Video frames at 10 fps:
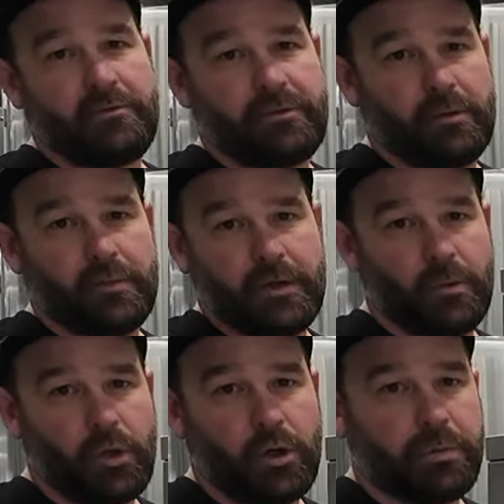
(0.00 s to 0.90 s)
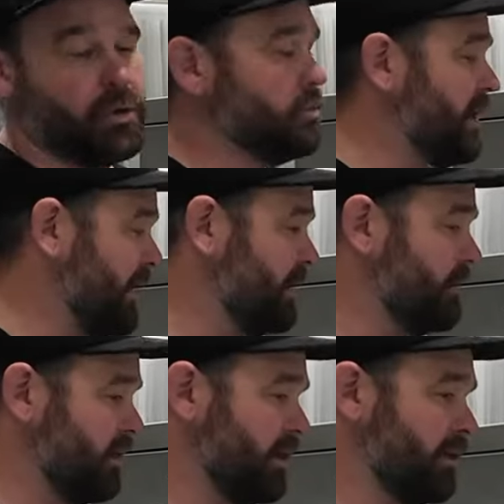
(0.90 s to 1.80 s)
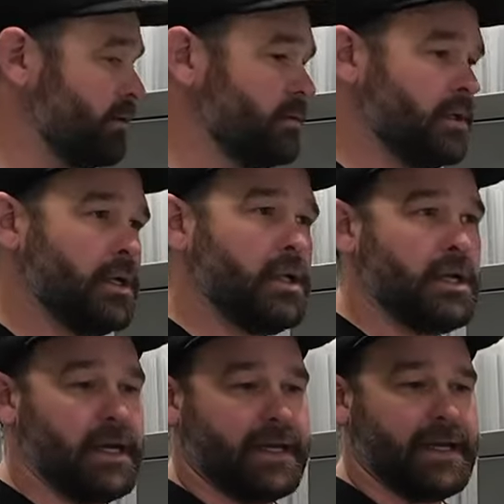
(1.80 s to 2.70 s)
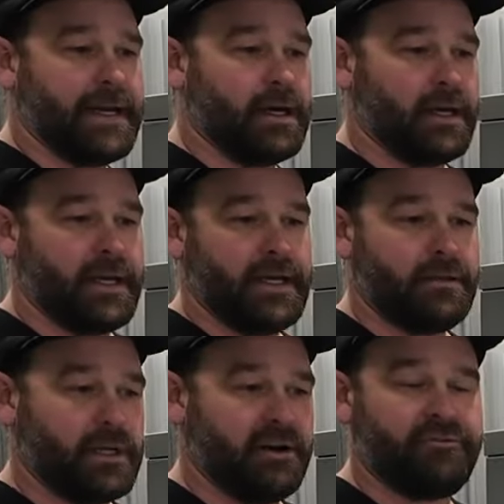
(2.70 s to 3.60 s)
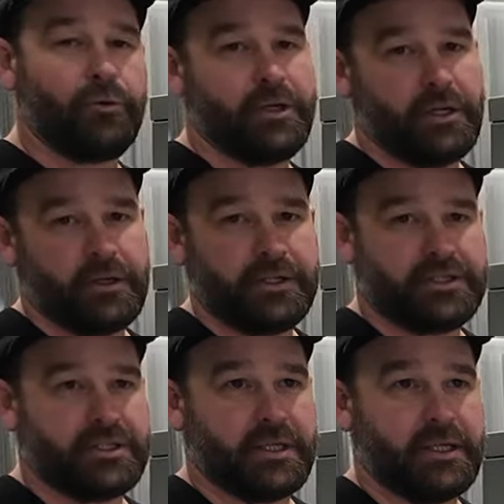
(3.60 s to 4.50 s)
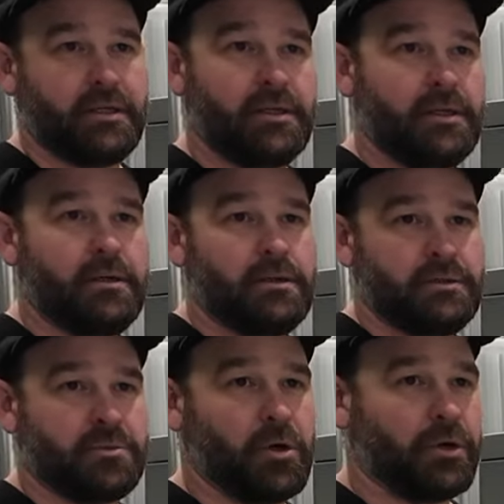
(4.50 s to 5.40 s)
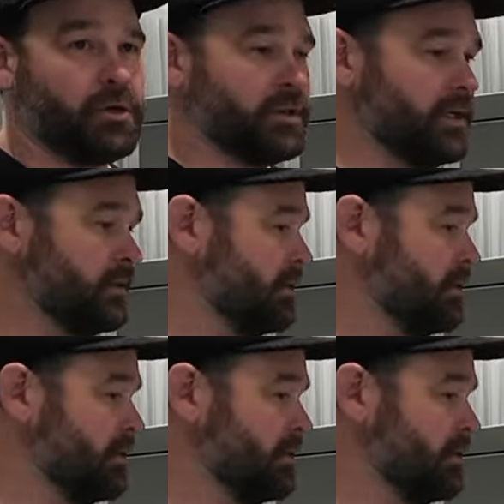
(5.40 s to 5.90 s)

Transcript: from the whirlpool back into the kettle and get our heat, our 40 degrees C, spot on then.